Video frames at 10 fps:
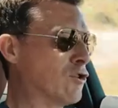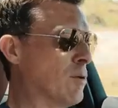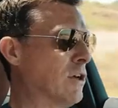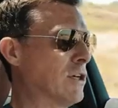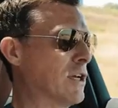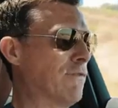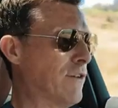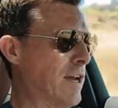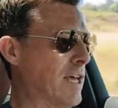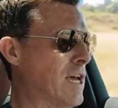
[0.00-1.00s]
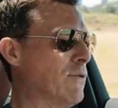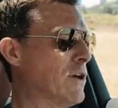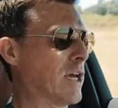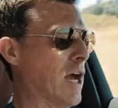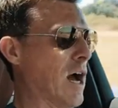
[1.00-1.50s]
trouble or something. Here
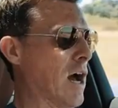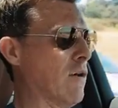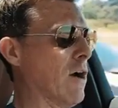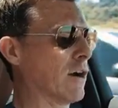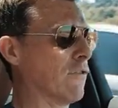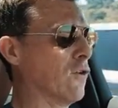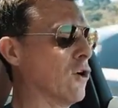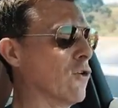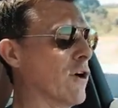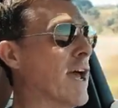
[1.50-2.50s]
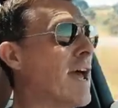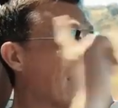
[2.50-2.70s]
we go. I'm going to floor it.